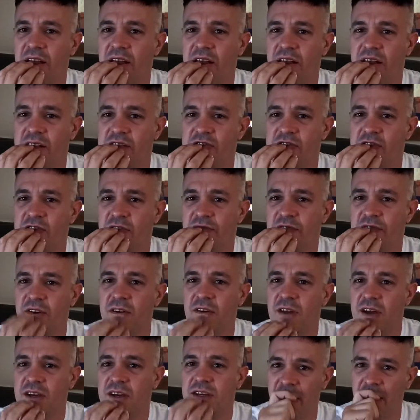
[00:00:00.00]
it should feel
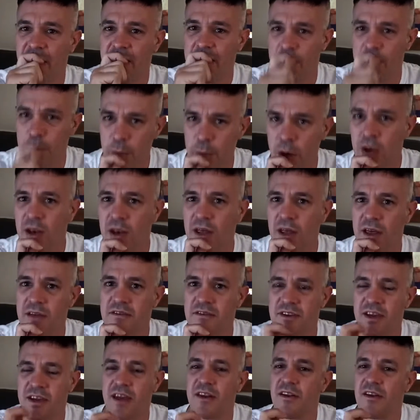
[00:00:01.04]
like you have to pull it
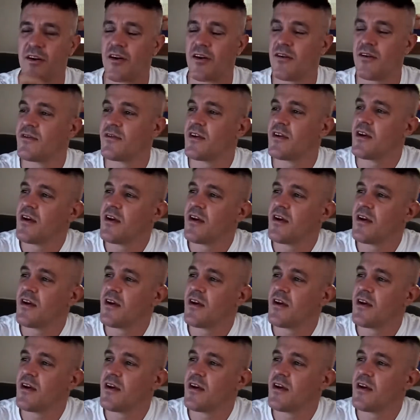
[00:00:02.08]
to get it off.